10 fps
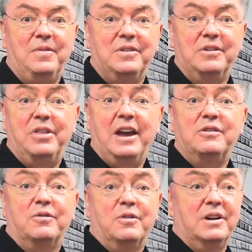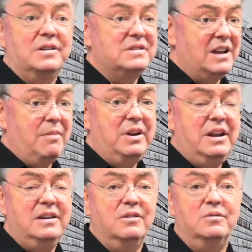So thanks for stopping
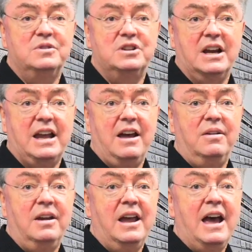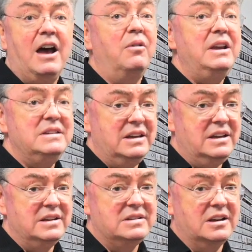in to check out how easy it
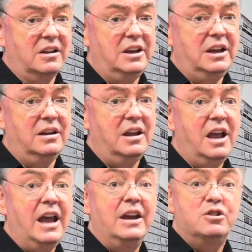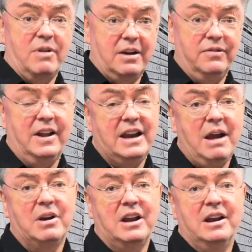is to clean a DRAGONFLY
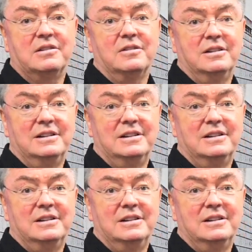camera connector.